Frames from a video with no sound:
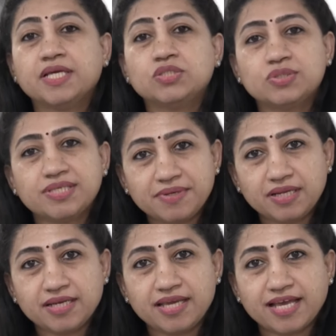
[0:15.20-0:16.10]
So
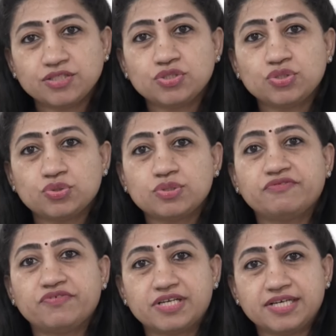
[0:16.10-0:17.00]
similarly, as you choose your
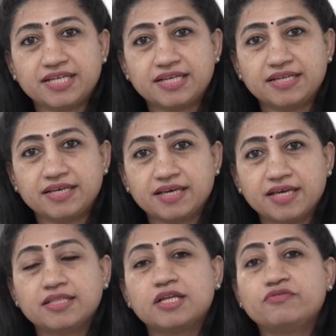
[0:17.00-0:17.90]
fertility clinic,
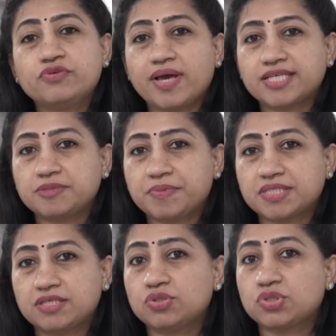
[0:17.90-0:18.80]
there are few
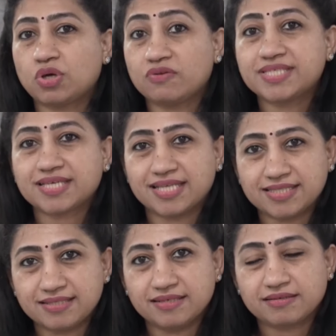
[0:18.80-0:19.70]
aspects that you should always
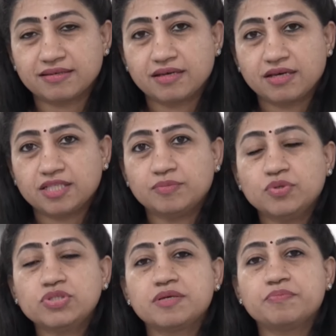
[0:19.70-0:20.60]
consider. The
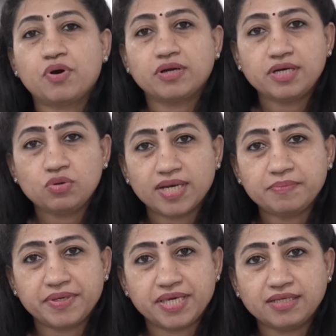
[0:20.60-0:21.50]
most important
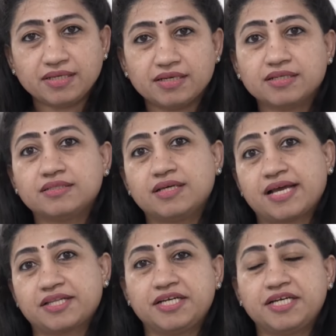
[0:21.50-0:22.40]
one being the
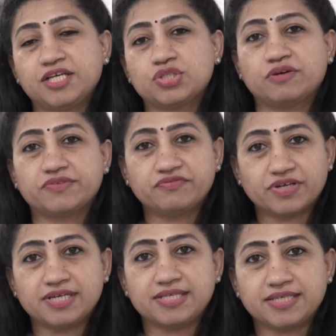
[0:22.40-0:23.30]
accreditation of the
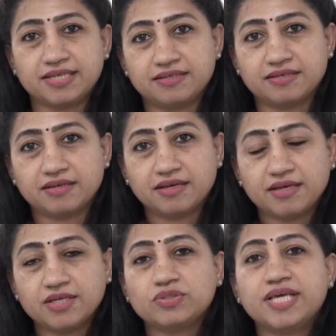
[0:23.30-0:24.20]
fertility center.
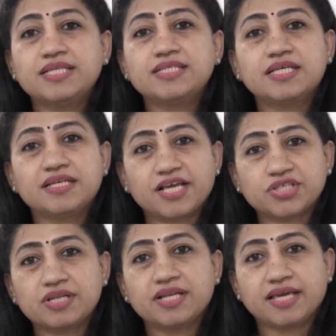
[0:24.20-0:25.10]
So there is the
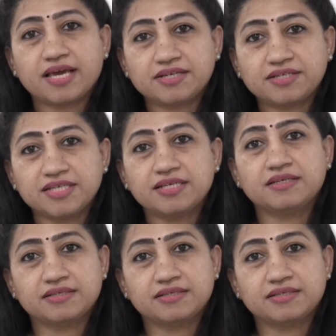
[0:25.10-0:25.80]
national ART, uh,